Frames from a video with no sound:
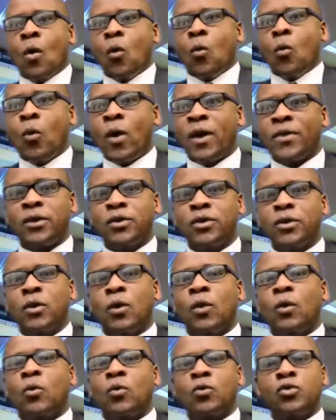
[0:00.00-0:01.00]
whether you
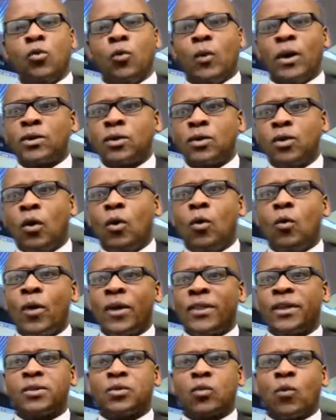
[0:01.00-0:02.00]
want to know
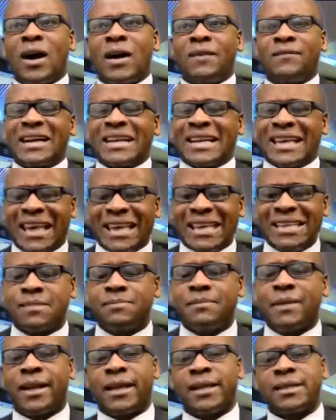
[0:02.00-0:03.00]
whether to have a case
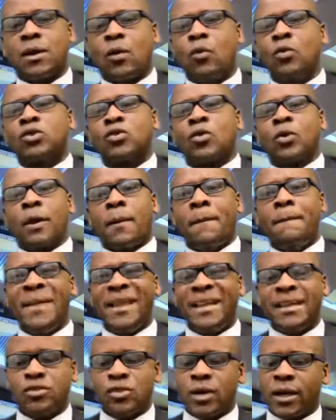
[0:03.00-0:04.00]
manager who is going to
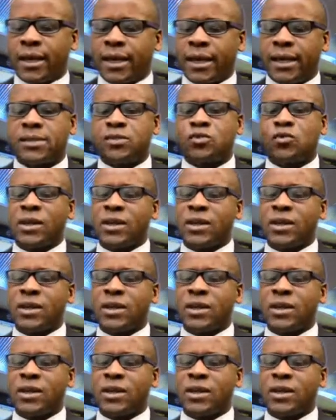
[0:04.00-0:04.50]
manage your case,